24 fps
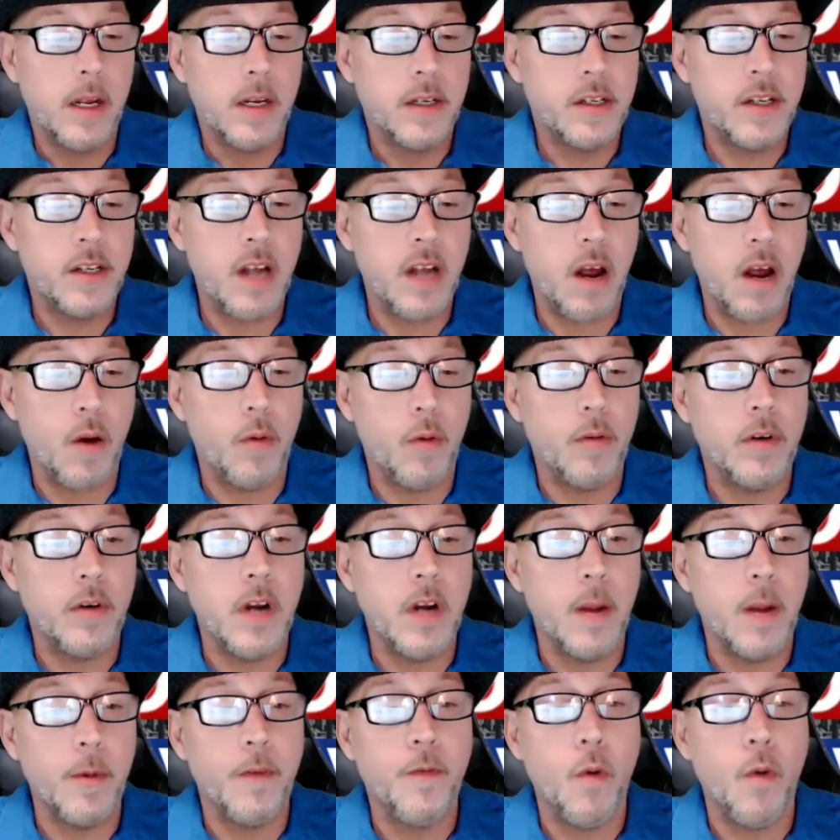So
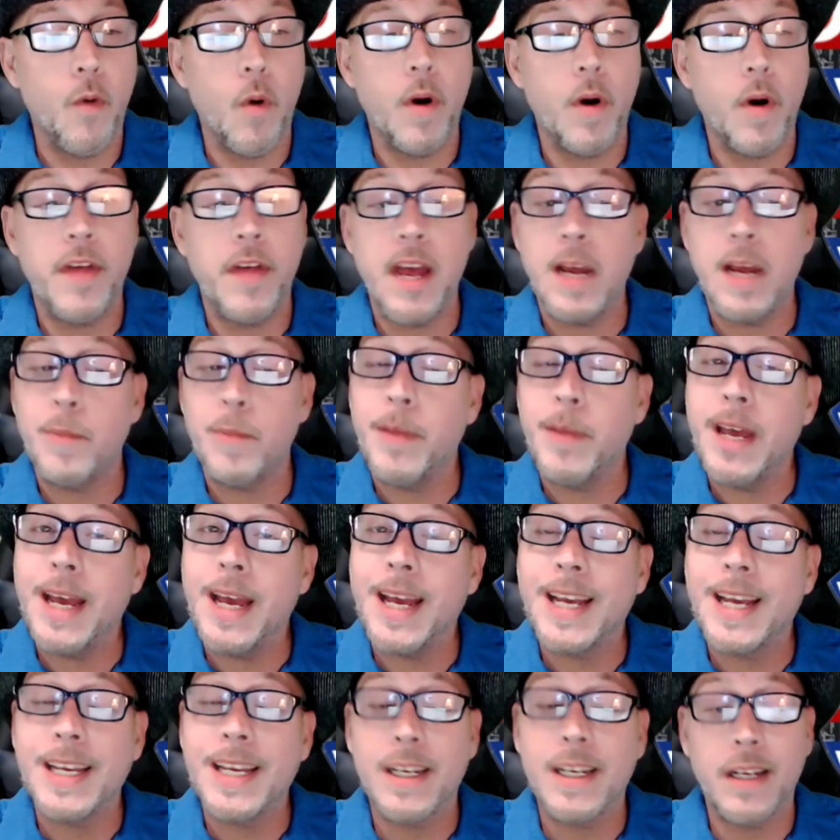number 4, Think
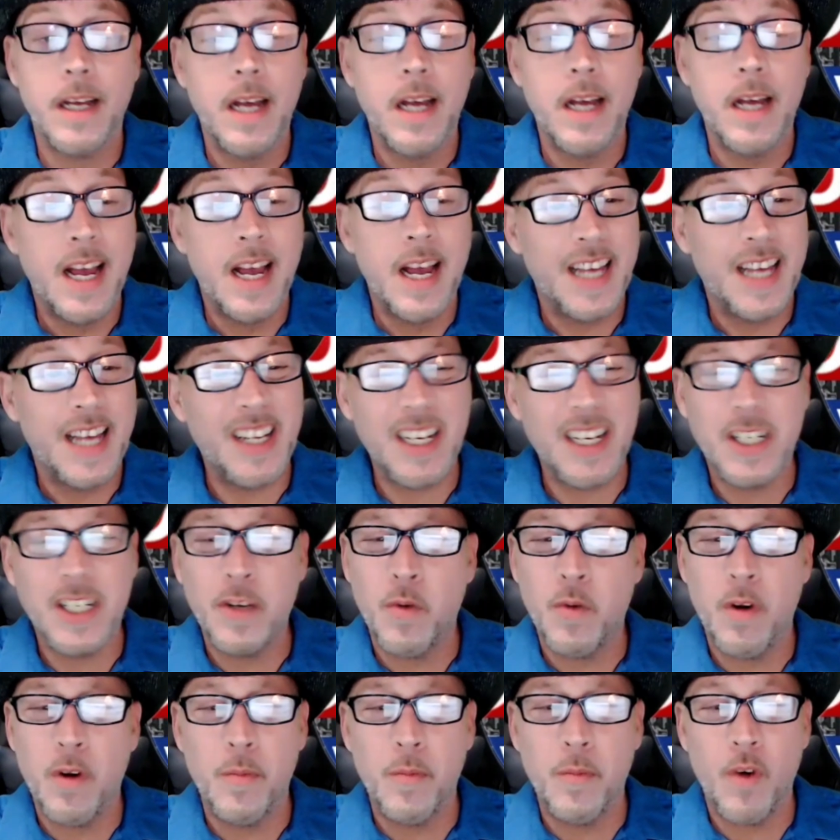Big,
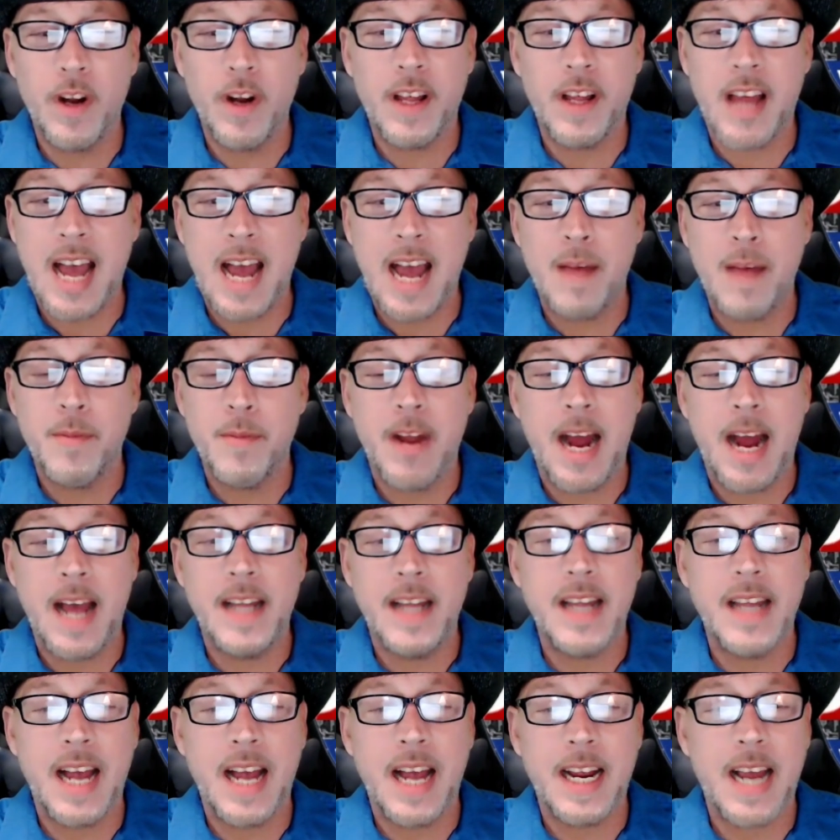6-1 morning line,
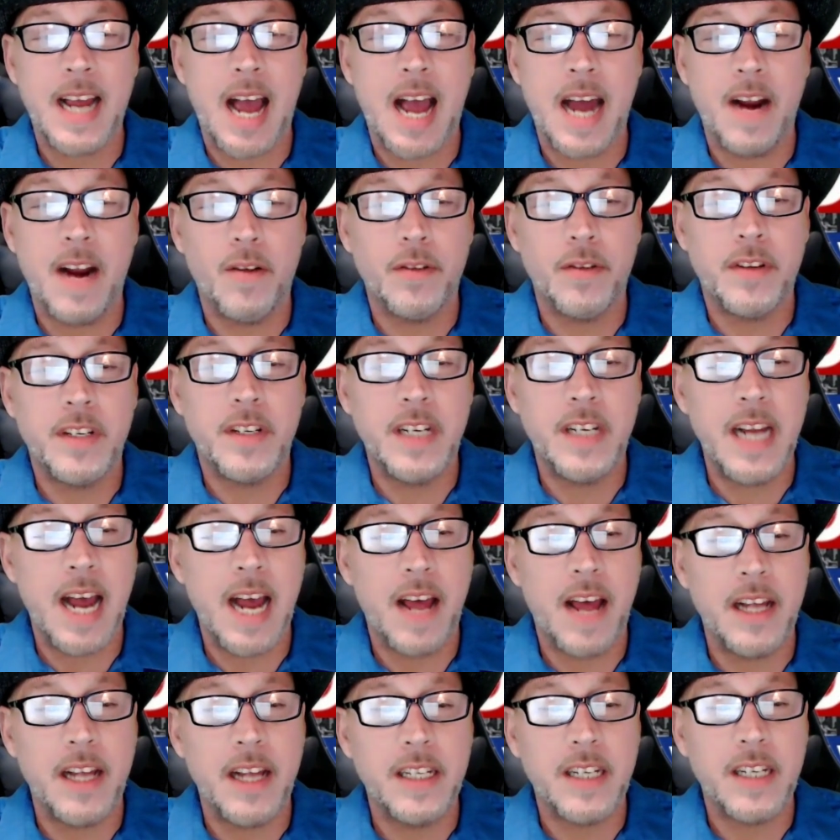but I don't see
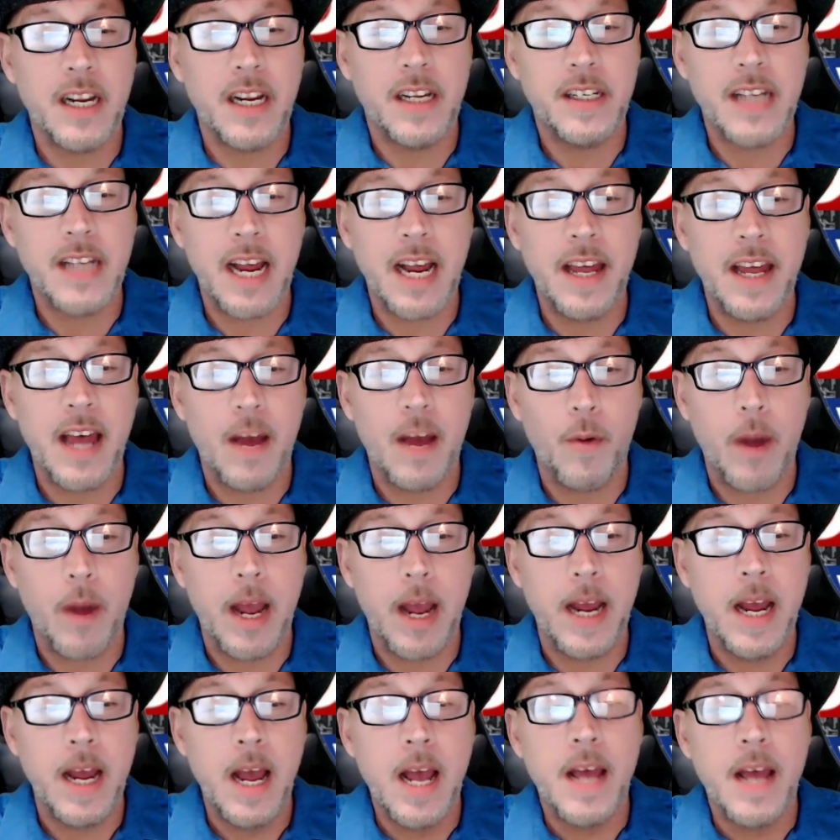how that's going to stay that
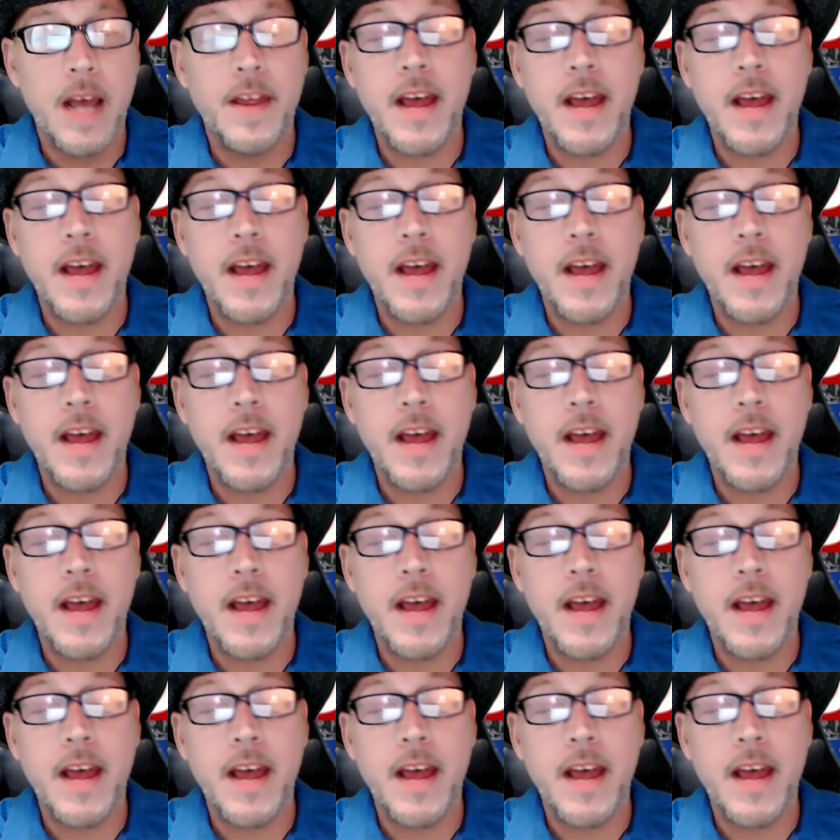way.